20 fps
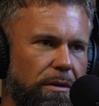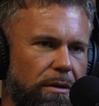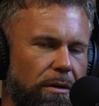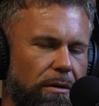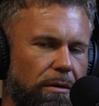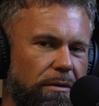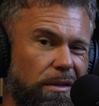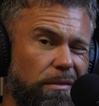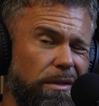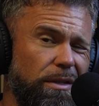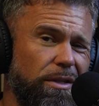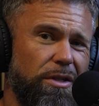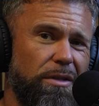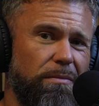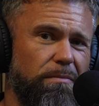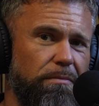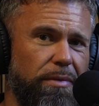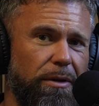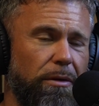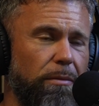So sometimes you
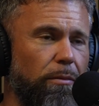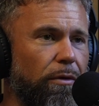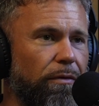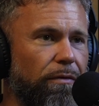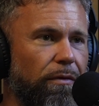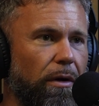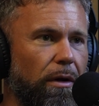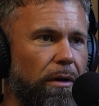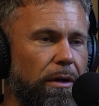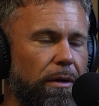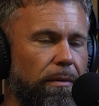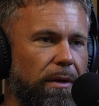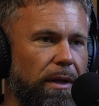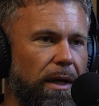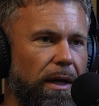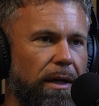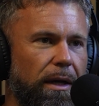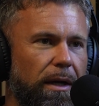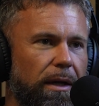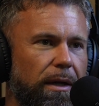just build more volume, and
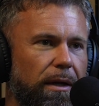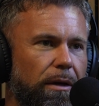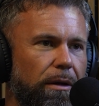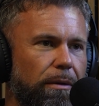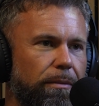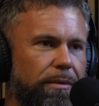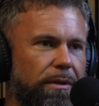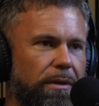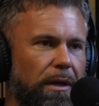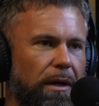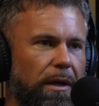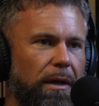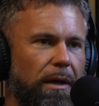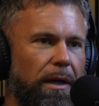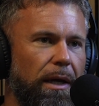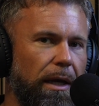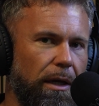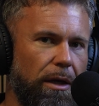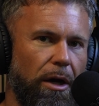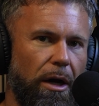that kind of helps
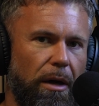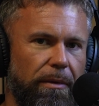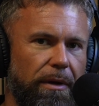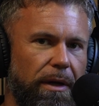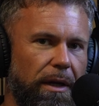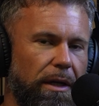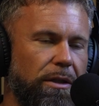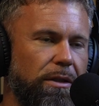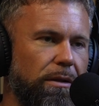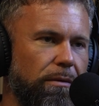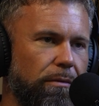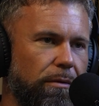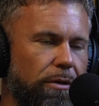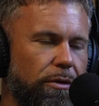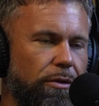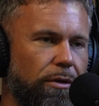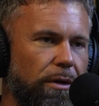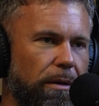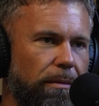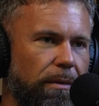in combination with
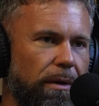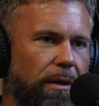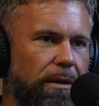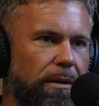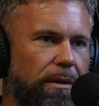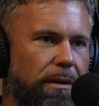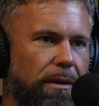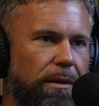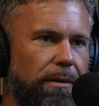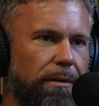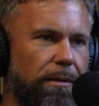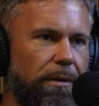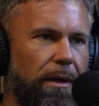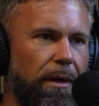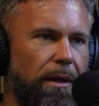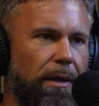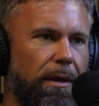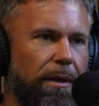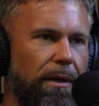treatment and